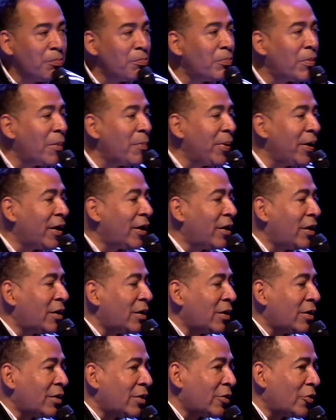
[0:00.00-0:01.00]
My big
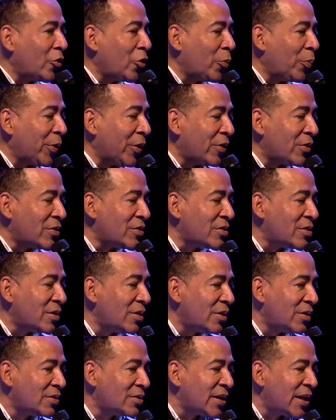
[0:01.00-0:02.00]
group here,
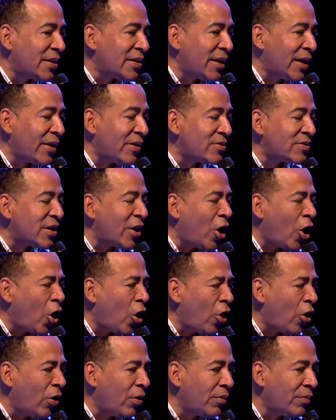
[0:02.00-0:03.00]
say it together. Say
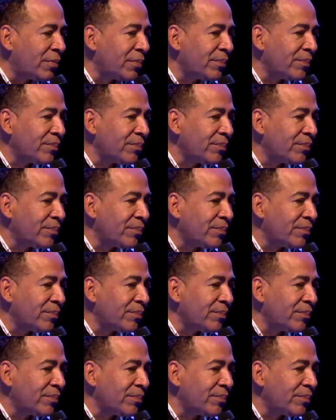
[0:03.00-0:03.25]
all.